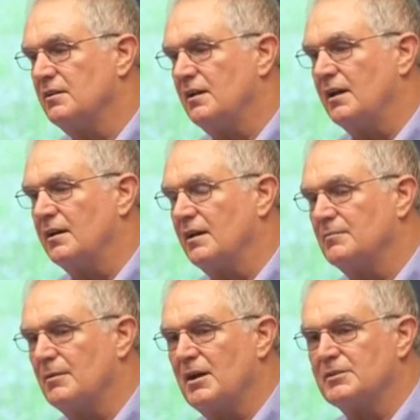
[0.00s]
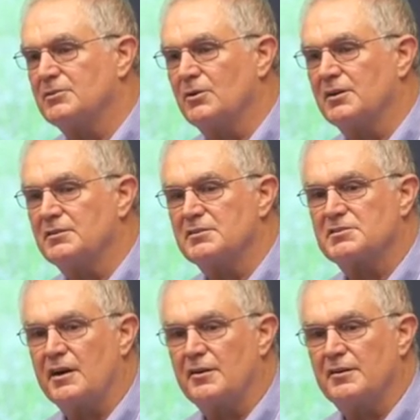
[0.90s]
And I'm not doing it to
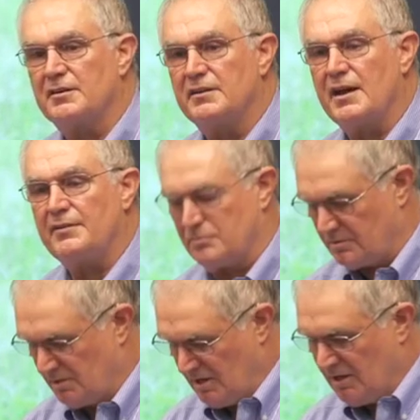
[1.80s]
scare you to death or